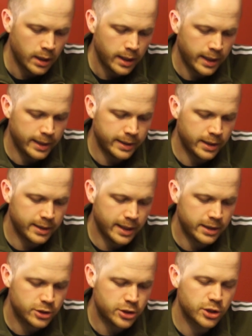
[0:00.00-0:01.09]
And
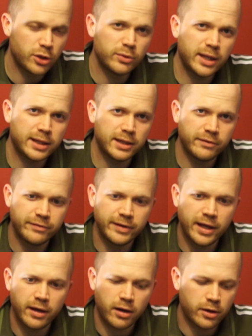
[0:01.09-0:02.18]
then just know that if
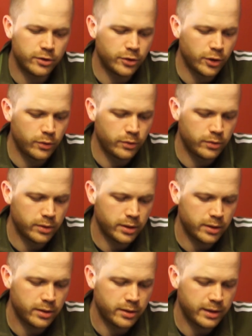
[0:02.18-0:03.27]
there are
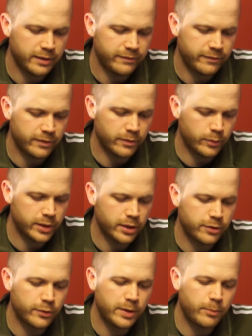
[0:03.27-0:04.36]
with the
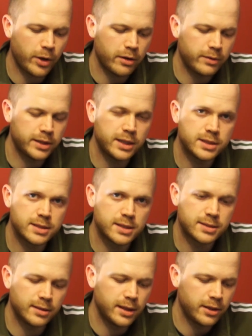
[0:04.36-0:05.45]
3 priorities
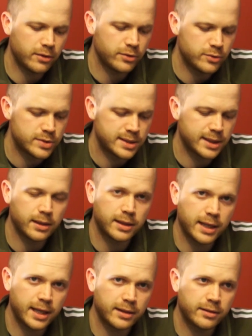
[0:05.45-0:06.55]
listed here, you still
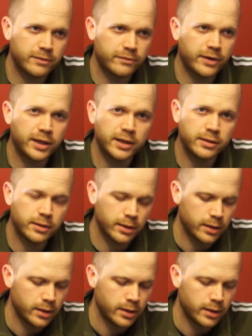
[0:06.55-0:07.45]
can't find